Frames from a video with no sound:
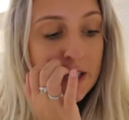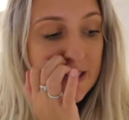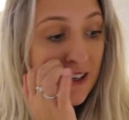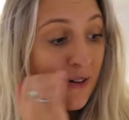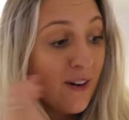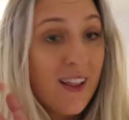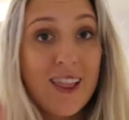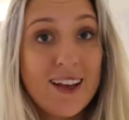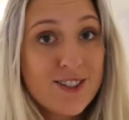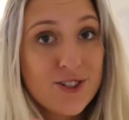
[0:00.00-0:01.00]
So
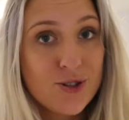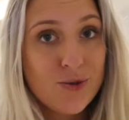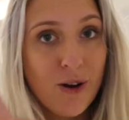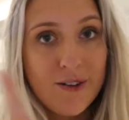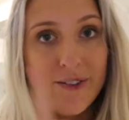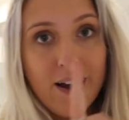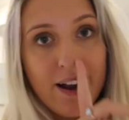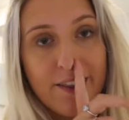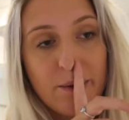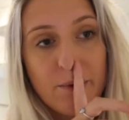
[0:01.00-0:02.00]
let's do all of
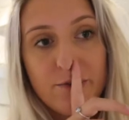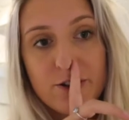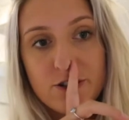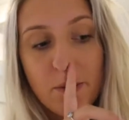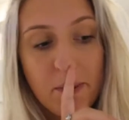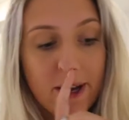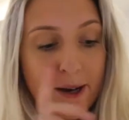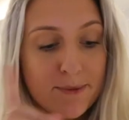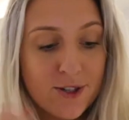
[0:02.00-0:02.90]
that. I think I'm gonna first do my makeup.